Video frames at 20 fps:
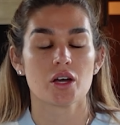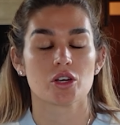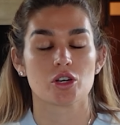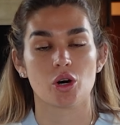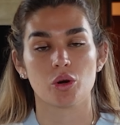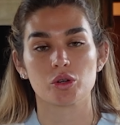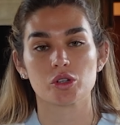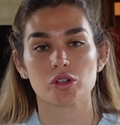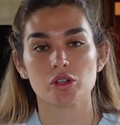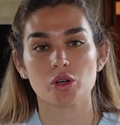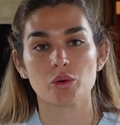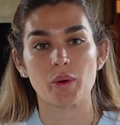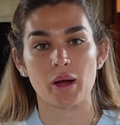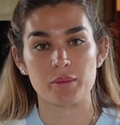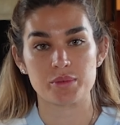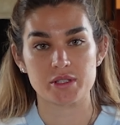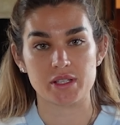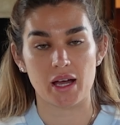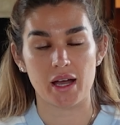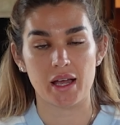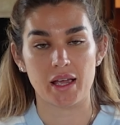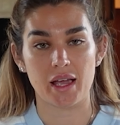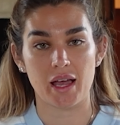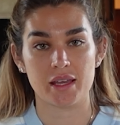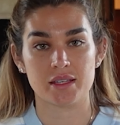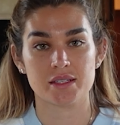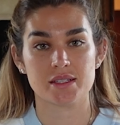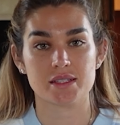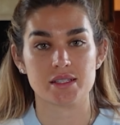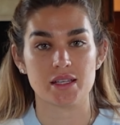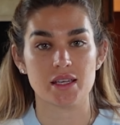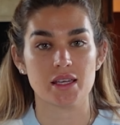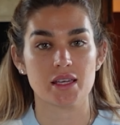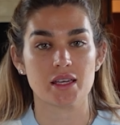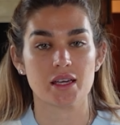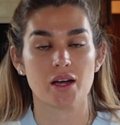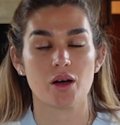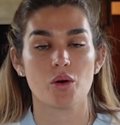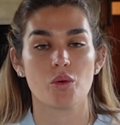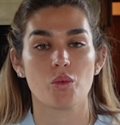Go to their website and
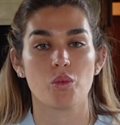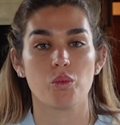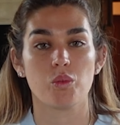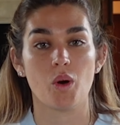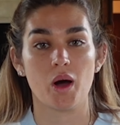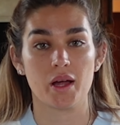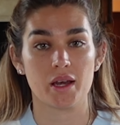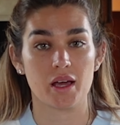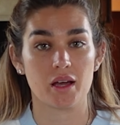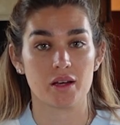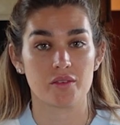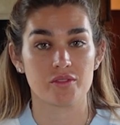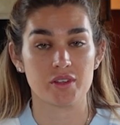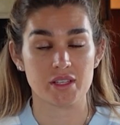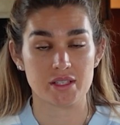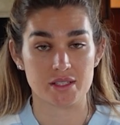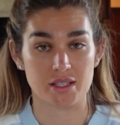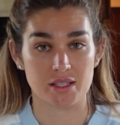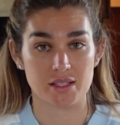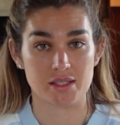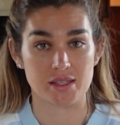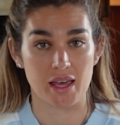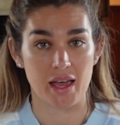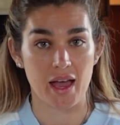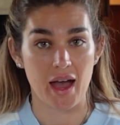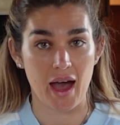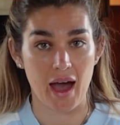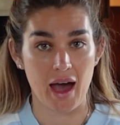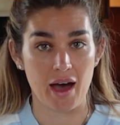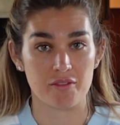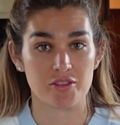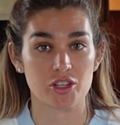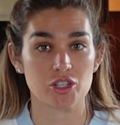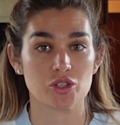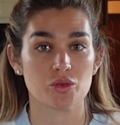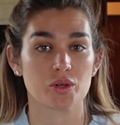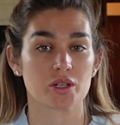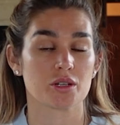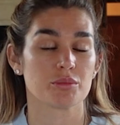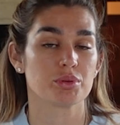see what visas they have that
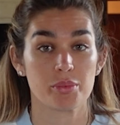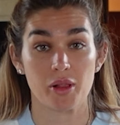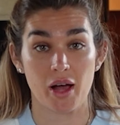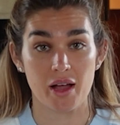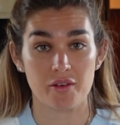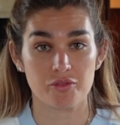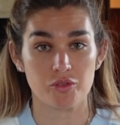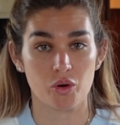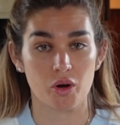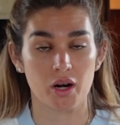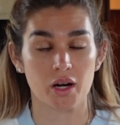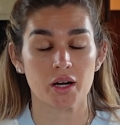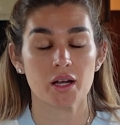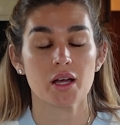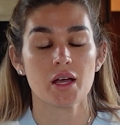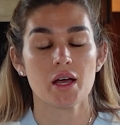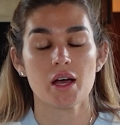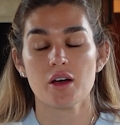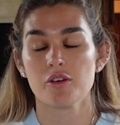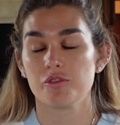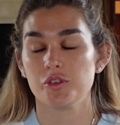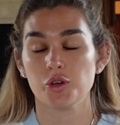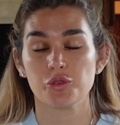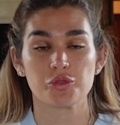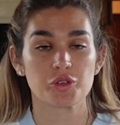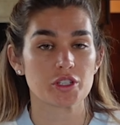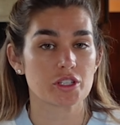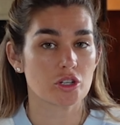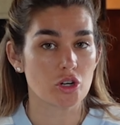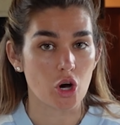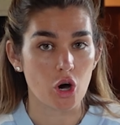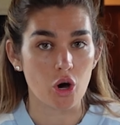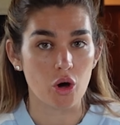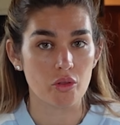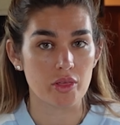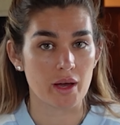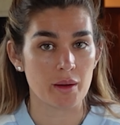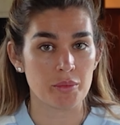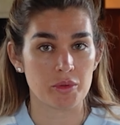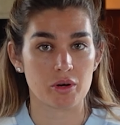you can apply for. Feel free to
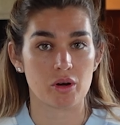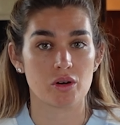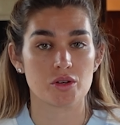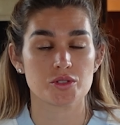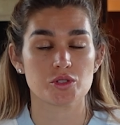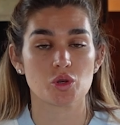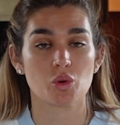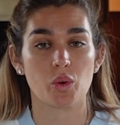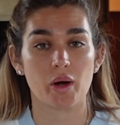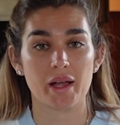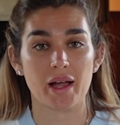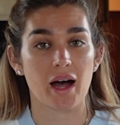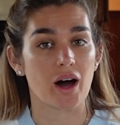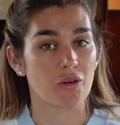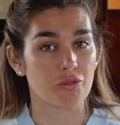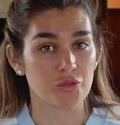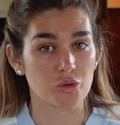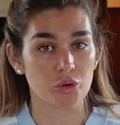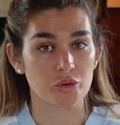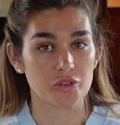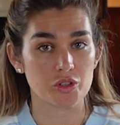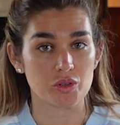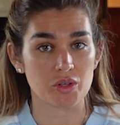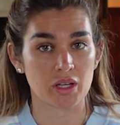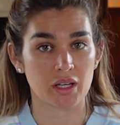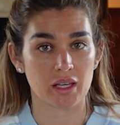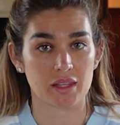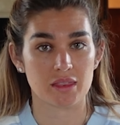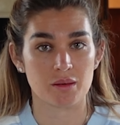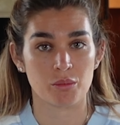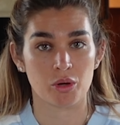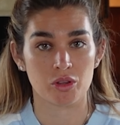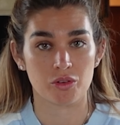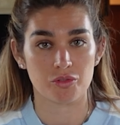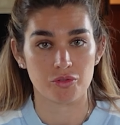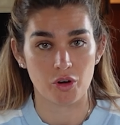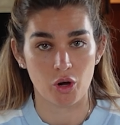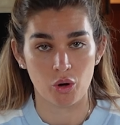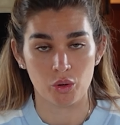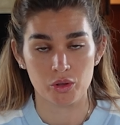call them. They're also quite helpful if you can get them on the
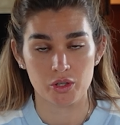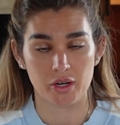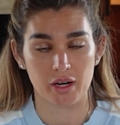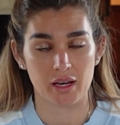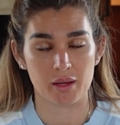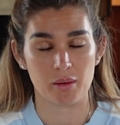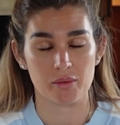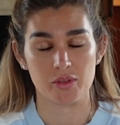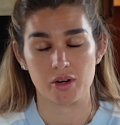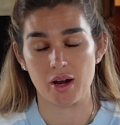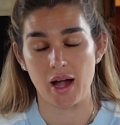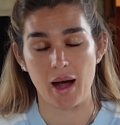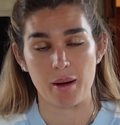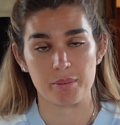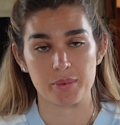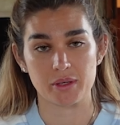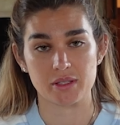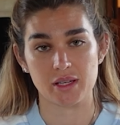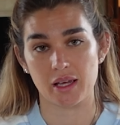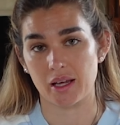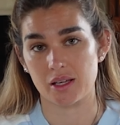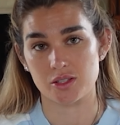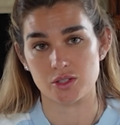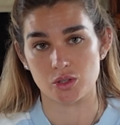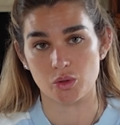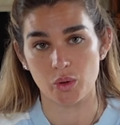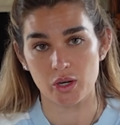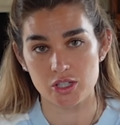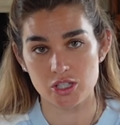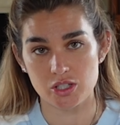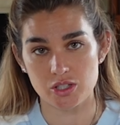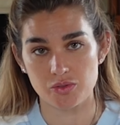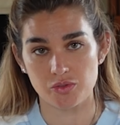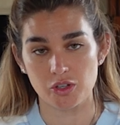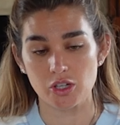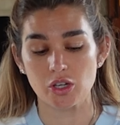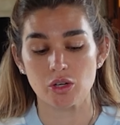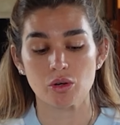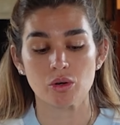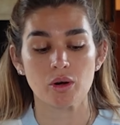phone. They're, ha they're happy to answer questions
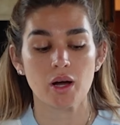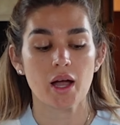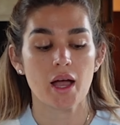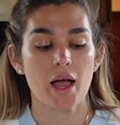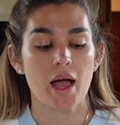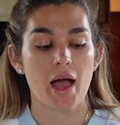for you.